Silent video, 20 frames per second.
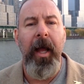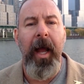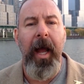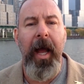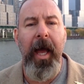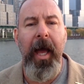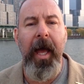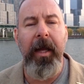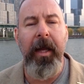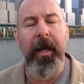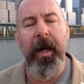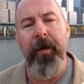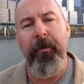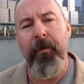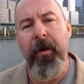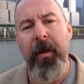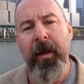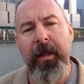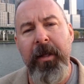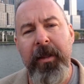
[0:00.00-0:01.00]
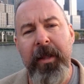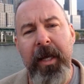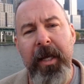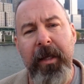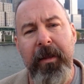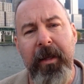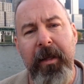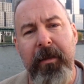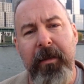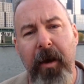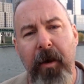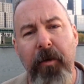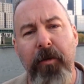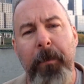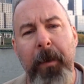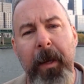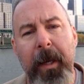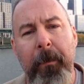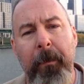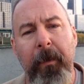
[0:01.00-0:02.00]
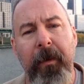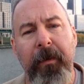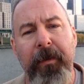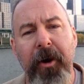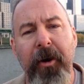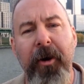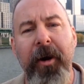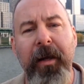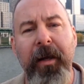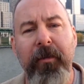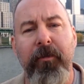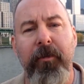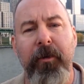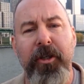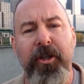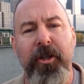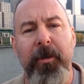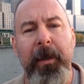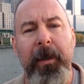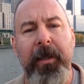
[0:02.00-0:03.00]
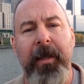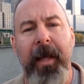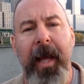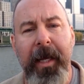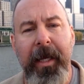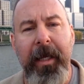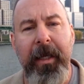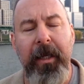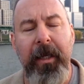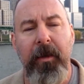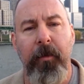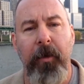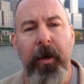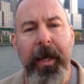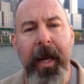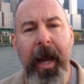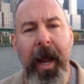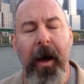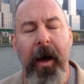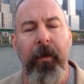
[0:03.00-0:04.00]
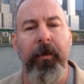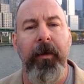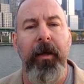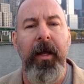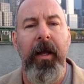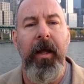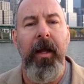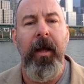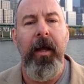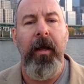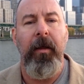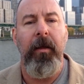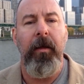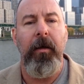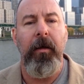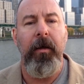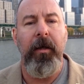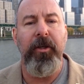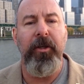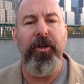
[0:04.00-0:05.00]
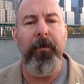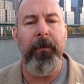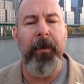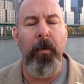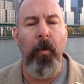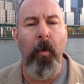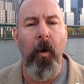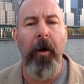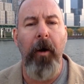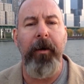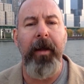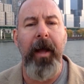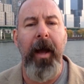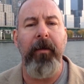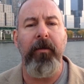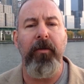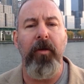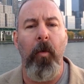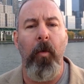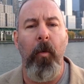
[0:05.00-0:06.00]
and I really think that those people and their history should be taken into account. It should be worked out to